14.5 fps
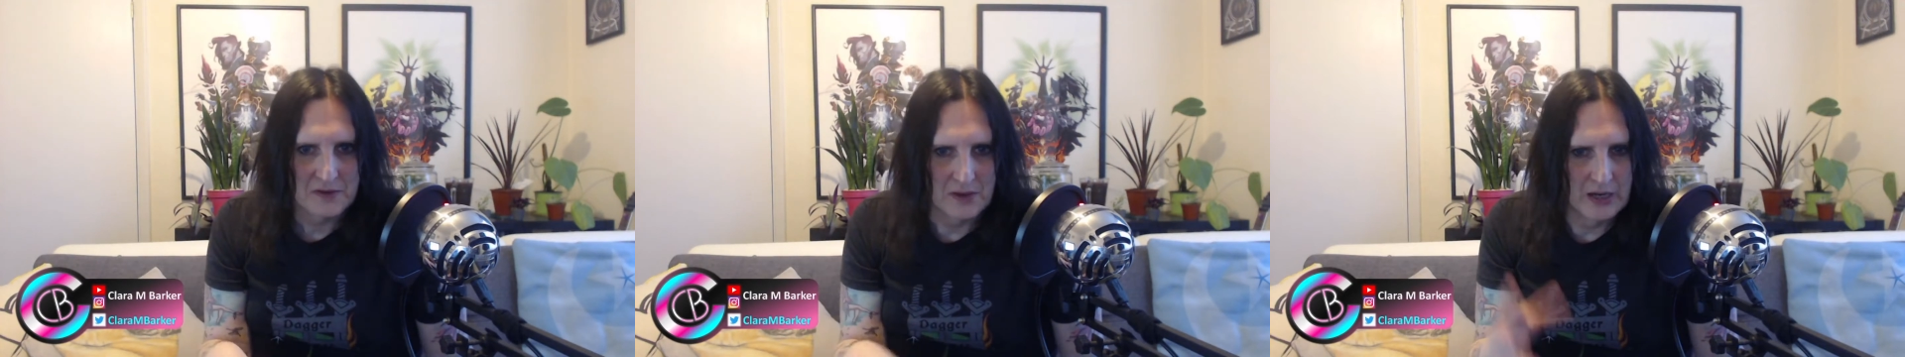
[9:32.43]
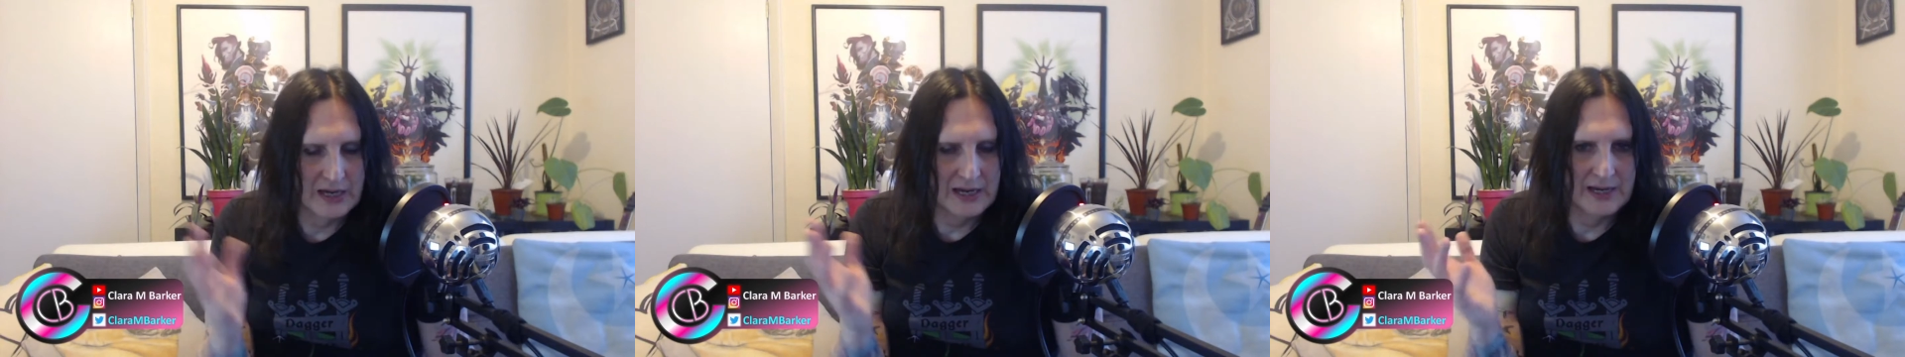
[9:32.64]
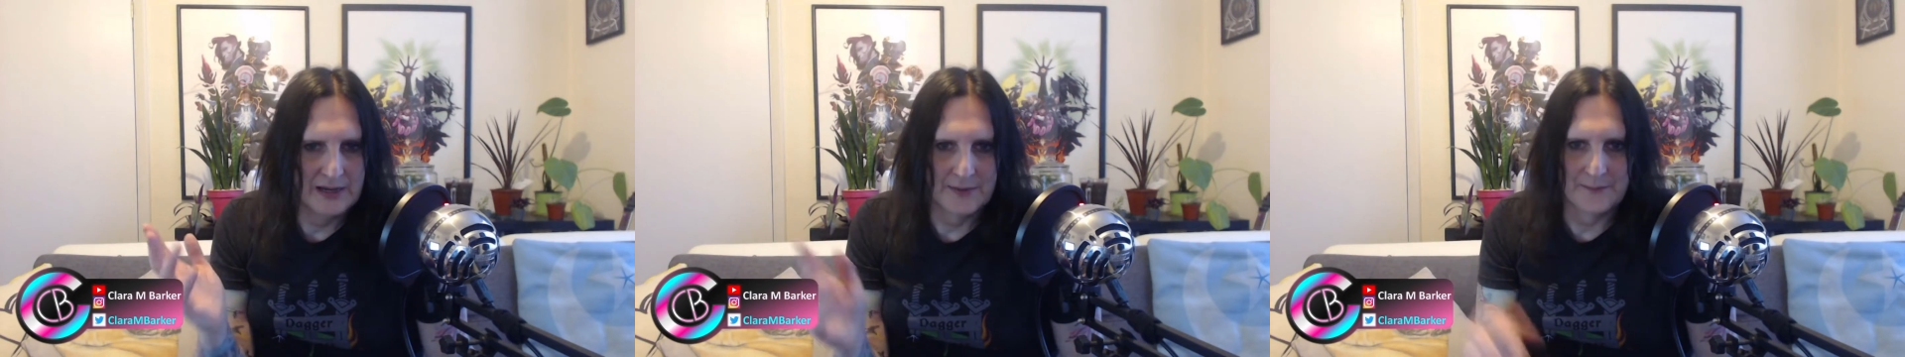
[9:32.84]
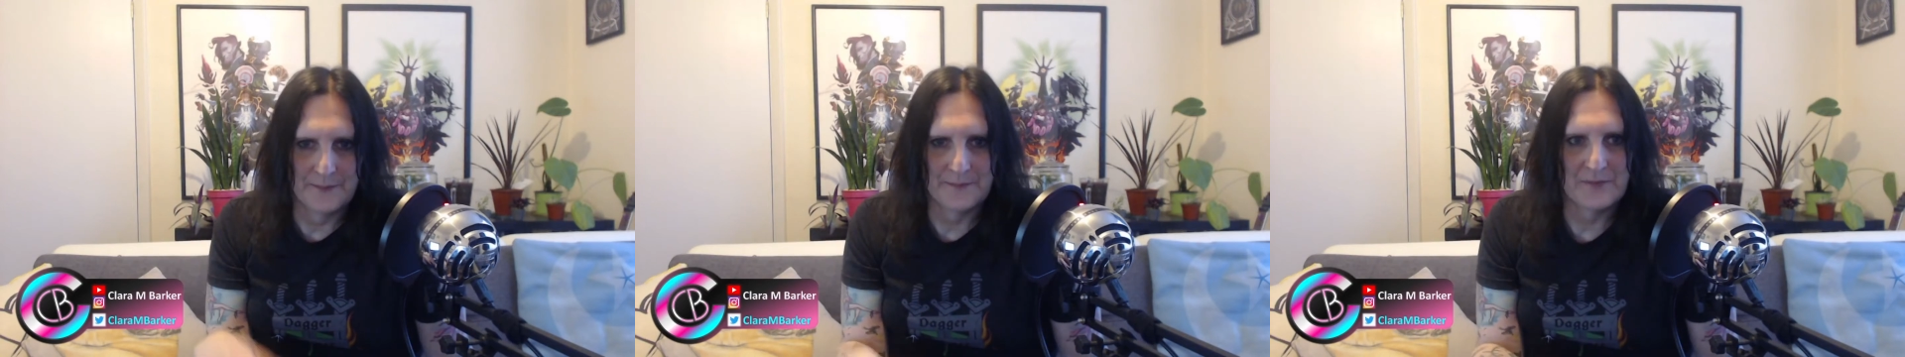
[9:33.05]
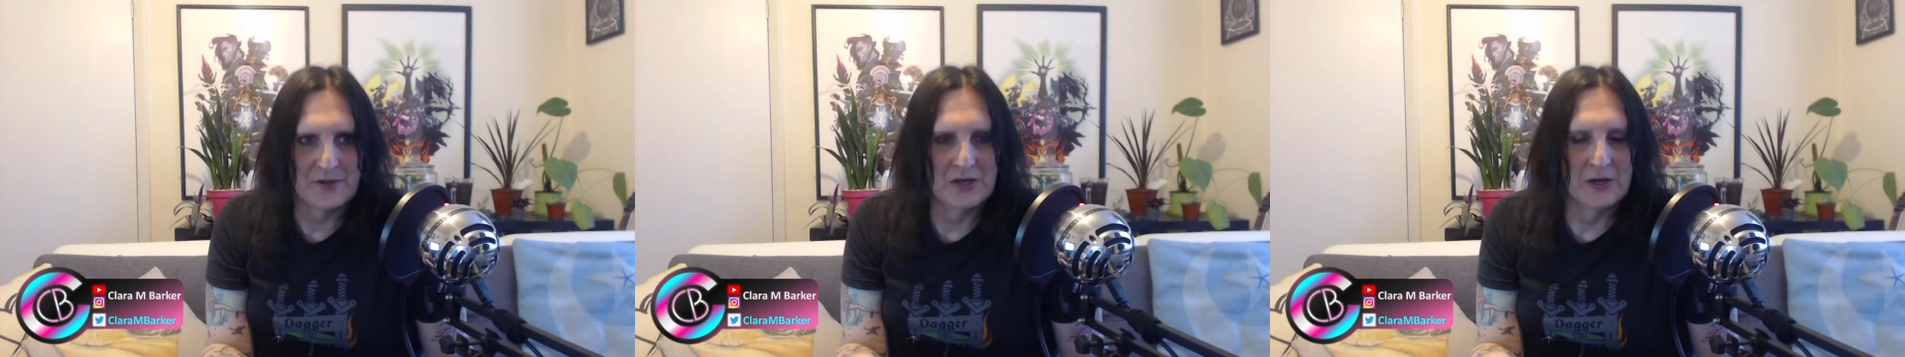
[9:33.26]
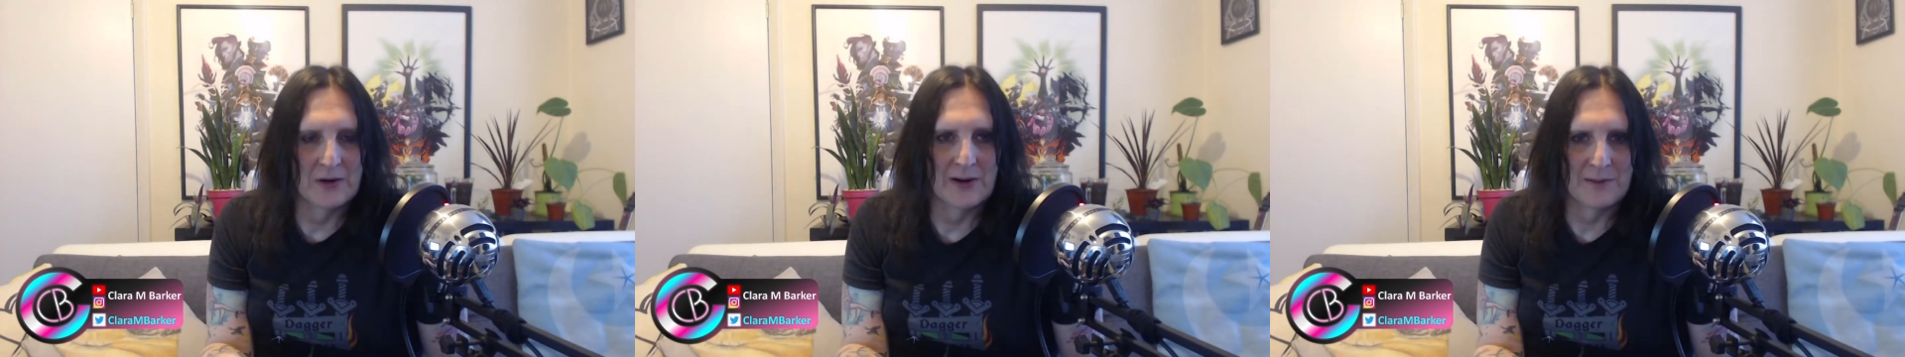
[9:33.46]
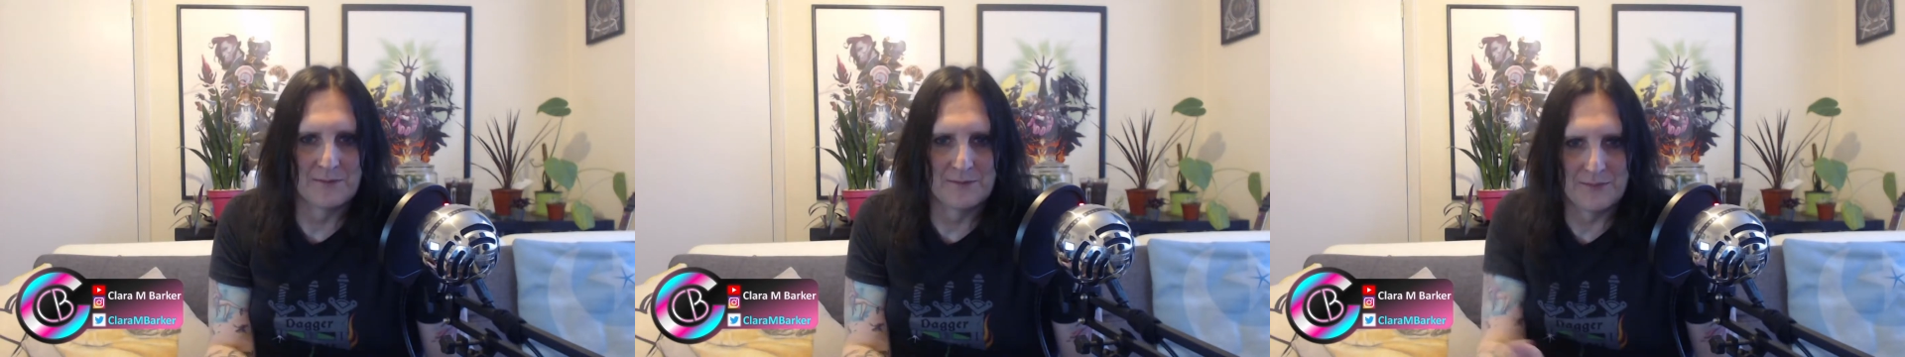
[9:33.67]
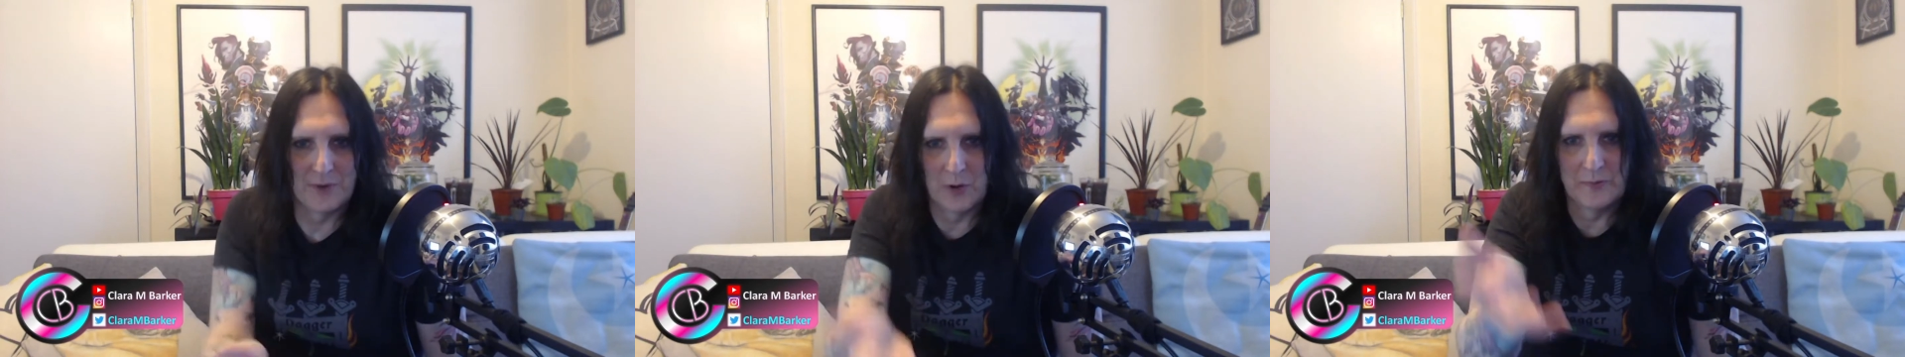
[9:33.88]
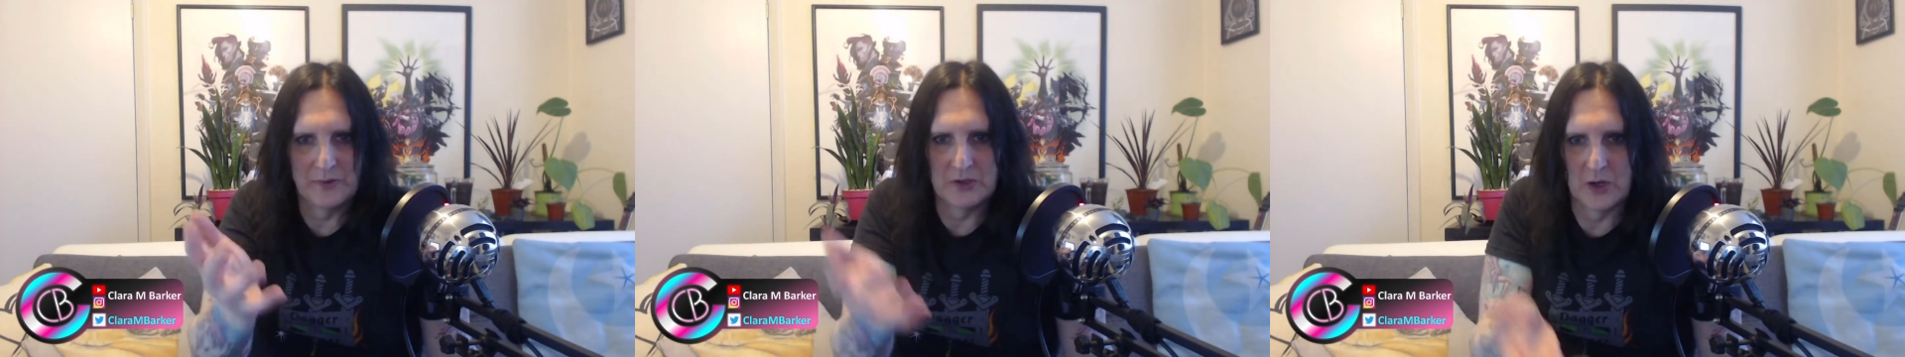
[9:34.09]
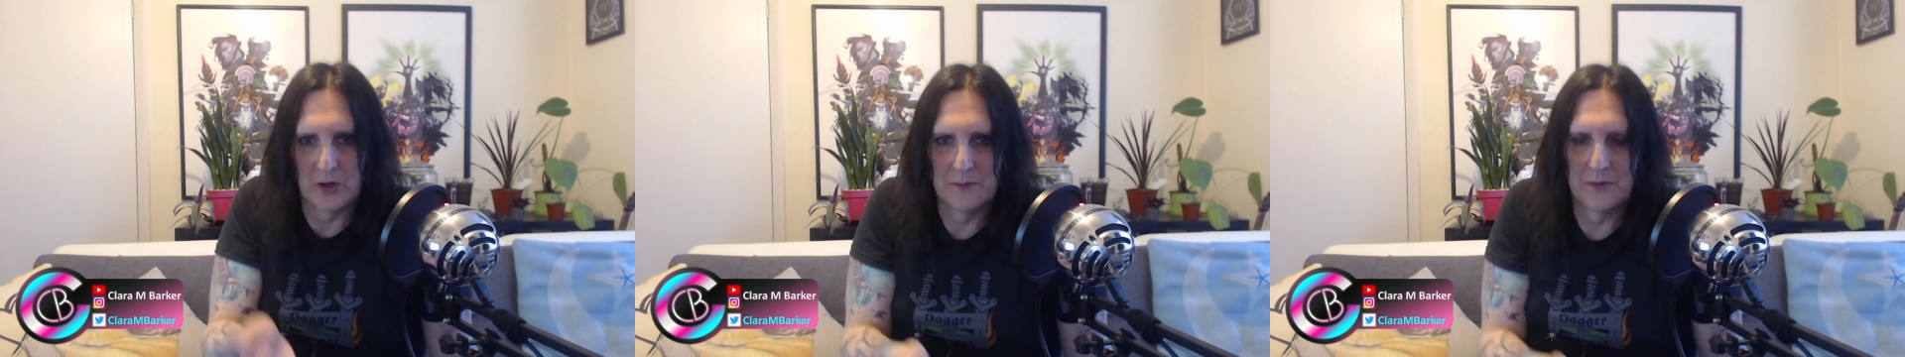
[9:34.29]
You know, I
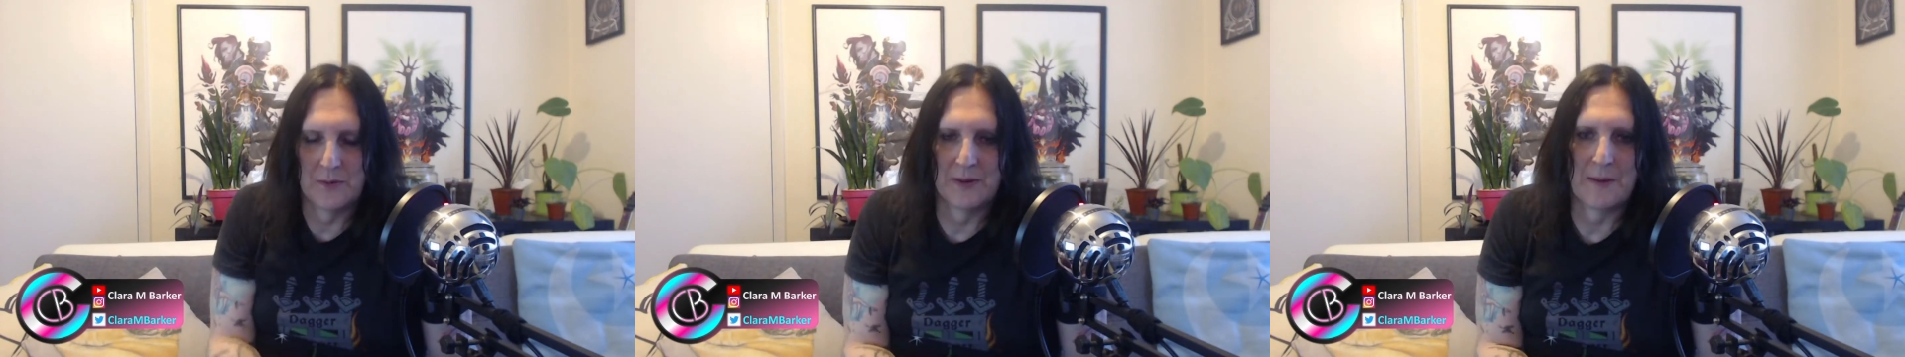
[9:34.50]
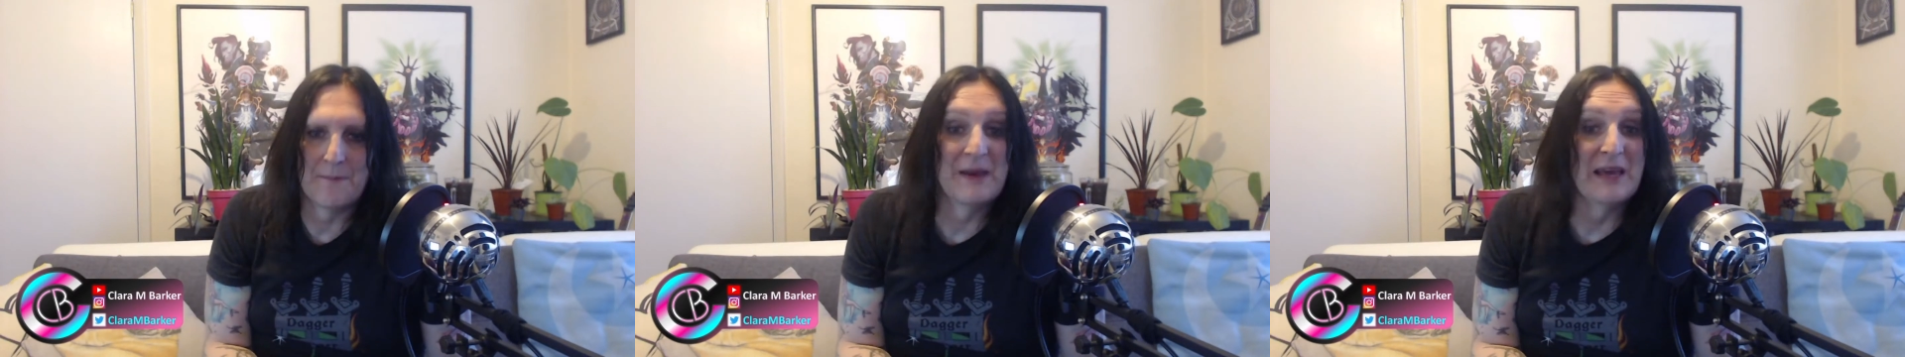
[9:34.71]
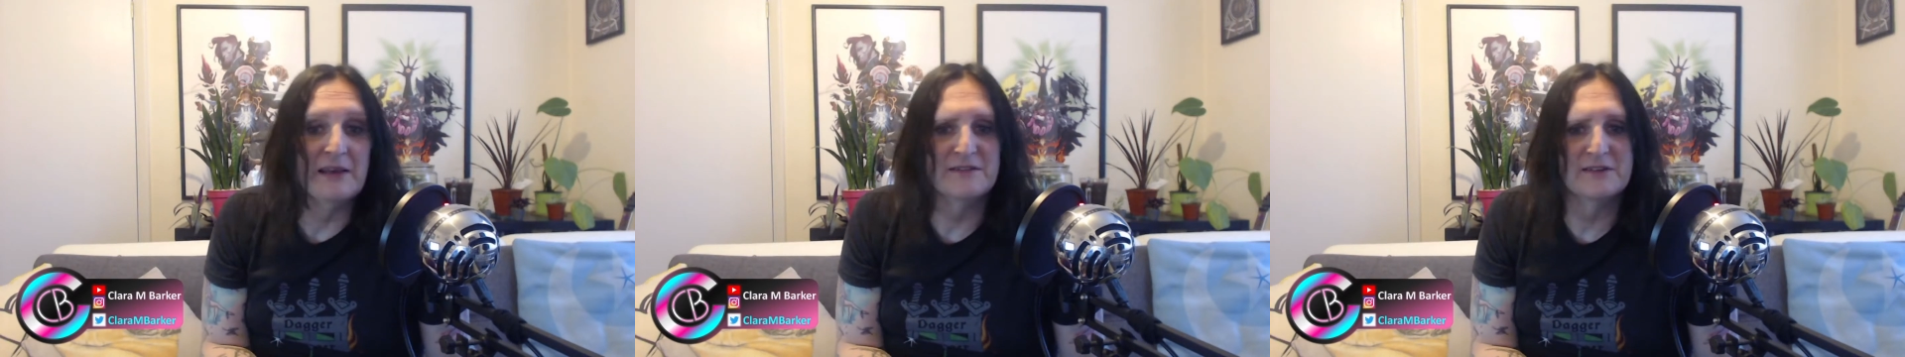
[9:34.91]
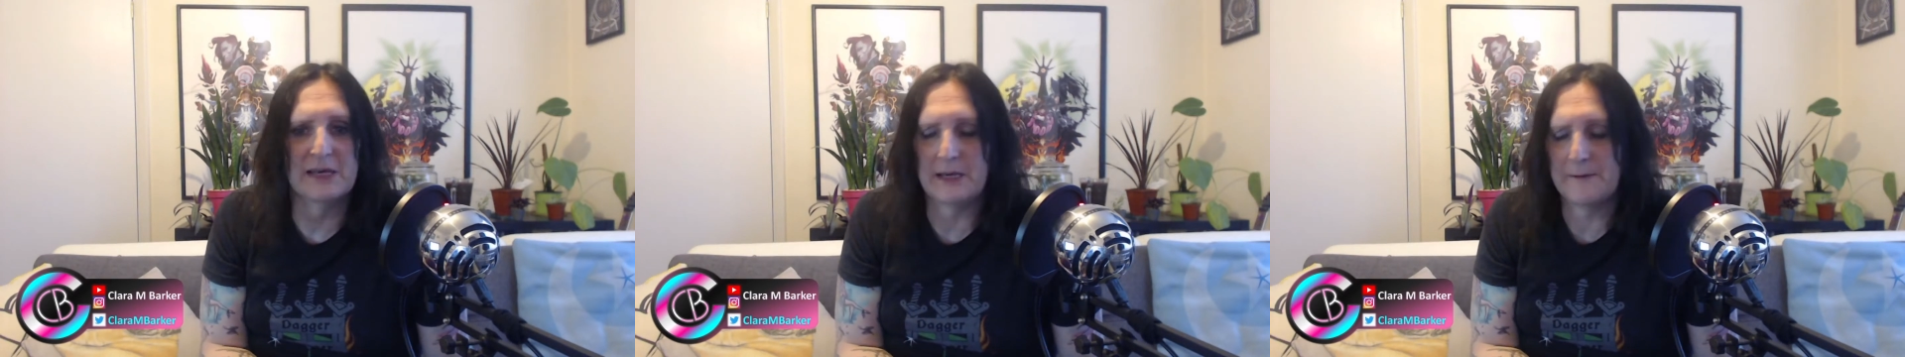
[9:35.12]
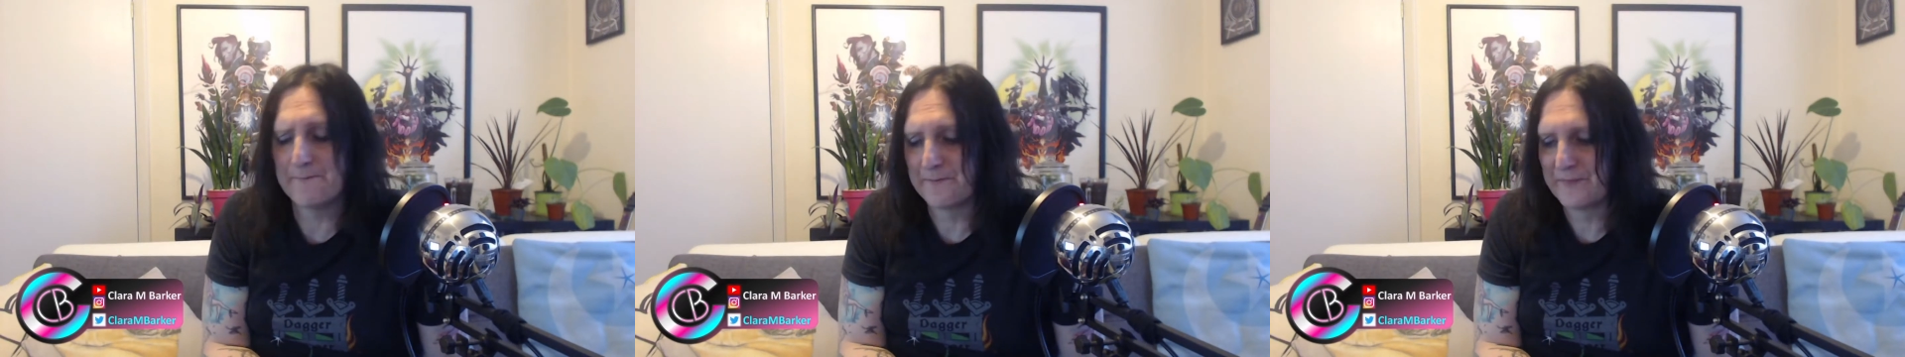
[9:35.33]
opened it up on my PC